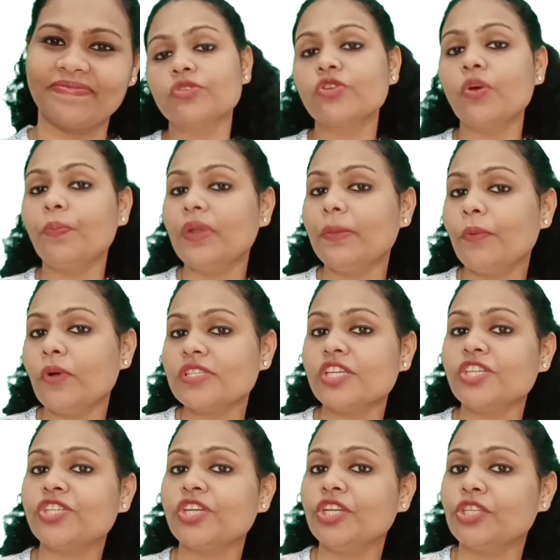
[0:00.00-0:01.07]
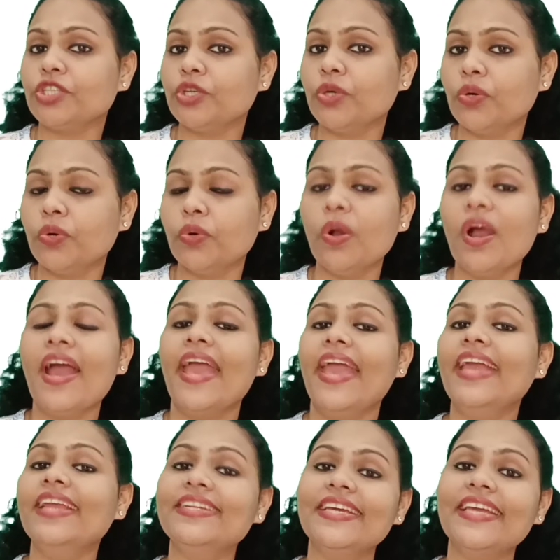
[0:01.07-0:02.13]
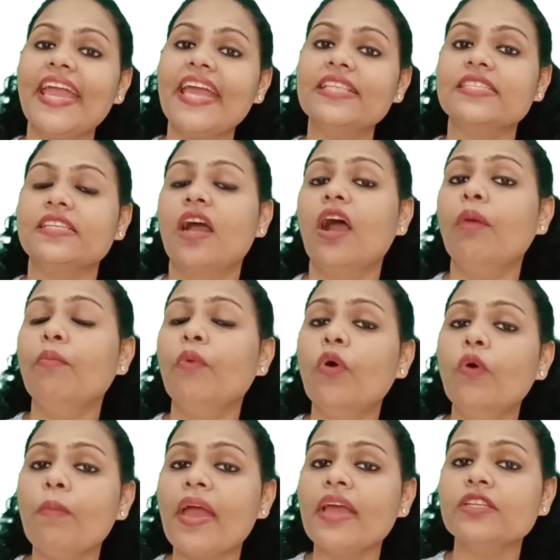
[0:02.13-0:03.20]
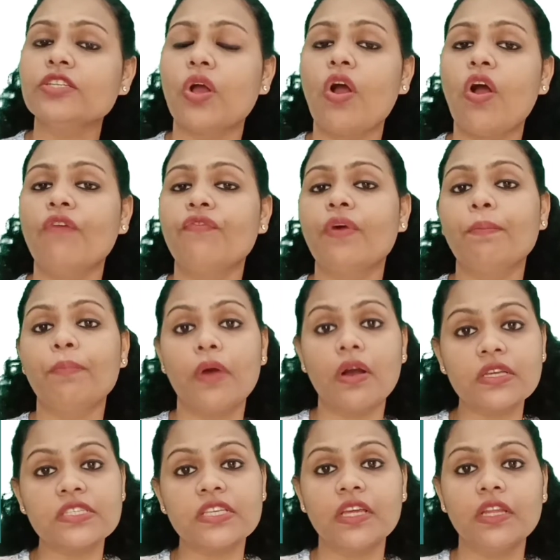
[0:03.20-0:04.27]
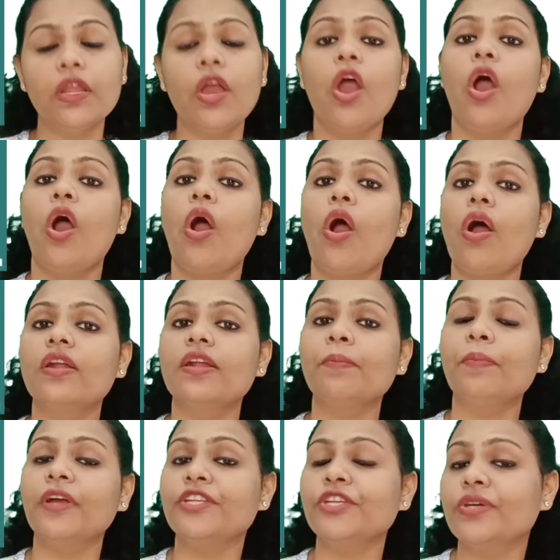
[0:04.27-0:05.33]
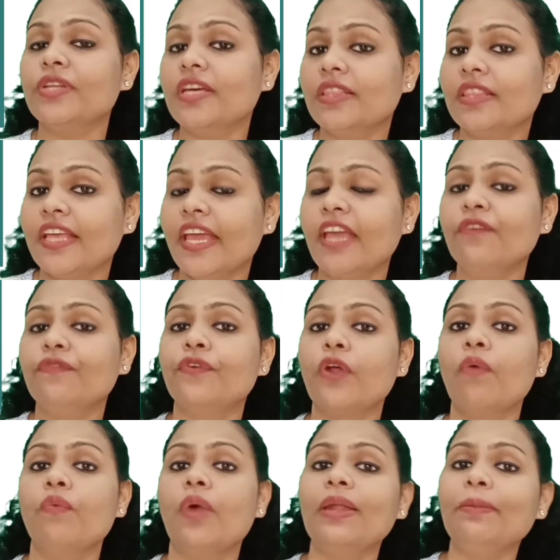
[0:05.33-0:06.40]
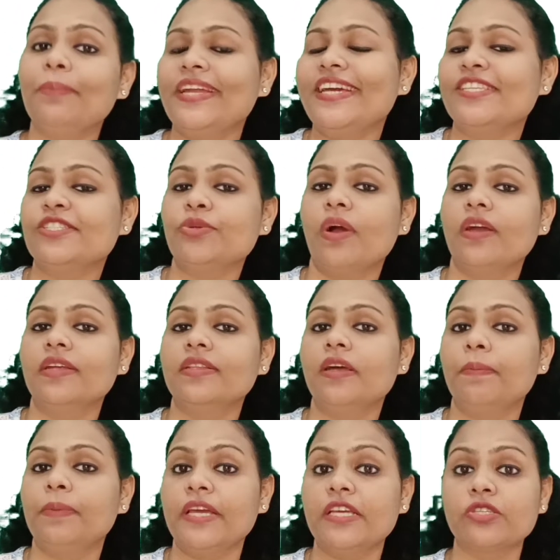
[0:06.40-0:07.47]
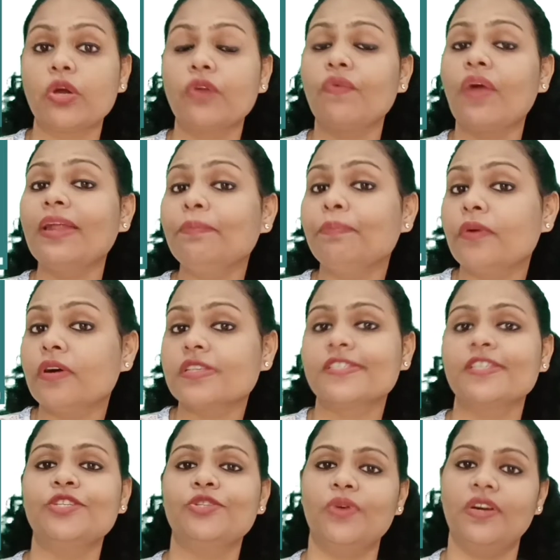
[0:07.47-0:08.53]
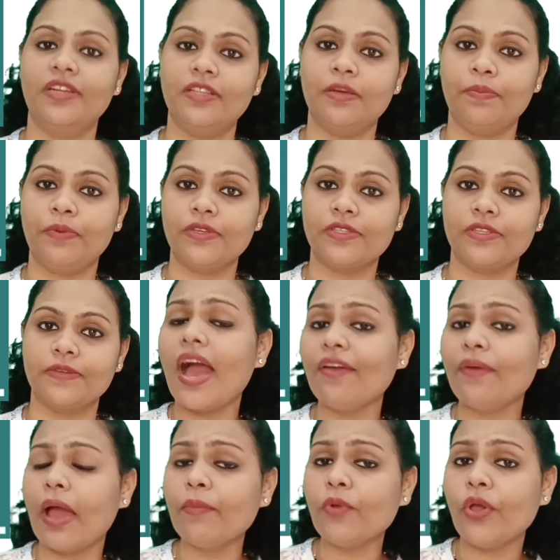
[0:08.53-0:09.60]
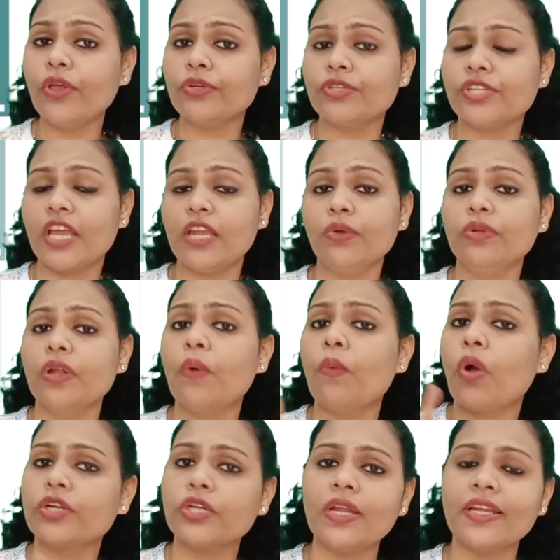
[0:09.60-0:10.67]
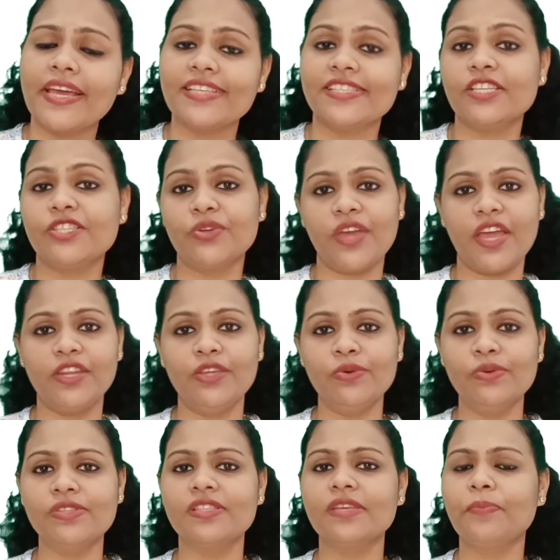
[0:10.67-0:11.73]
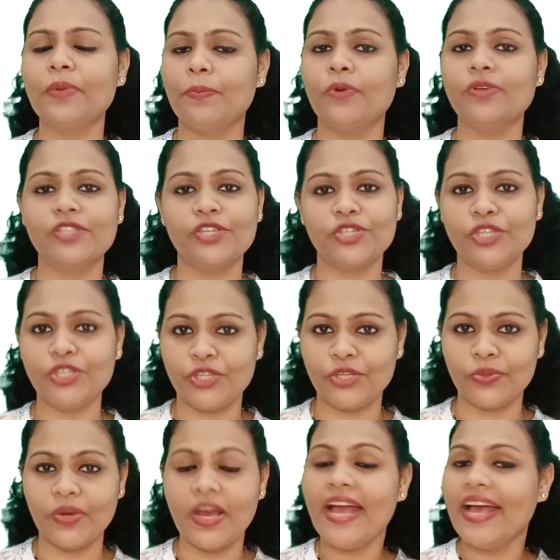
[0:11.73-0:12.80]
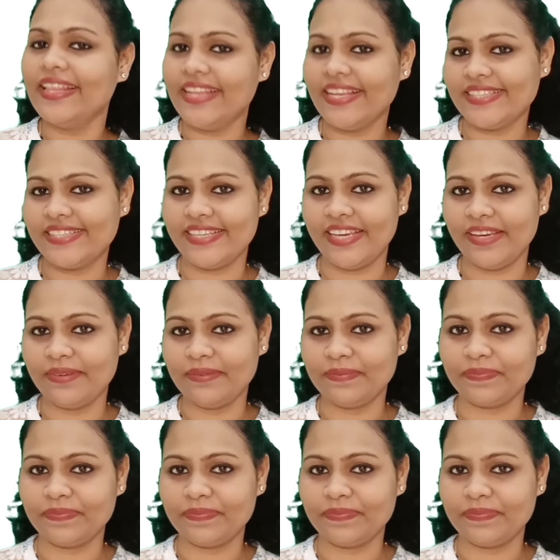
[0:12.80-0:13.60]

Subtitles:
So preposition to indicates a movement of a person or a particular thing from one place to another place or one person to another person. I am going to tell you now what all cases you can use the preposition to. Let's see.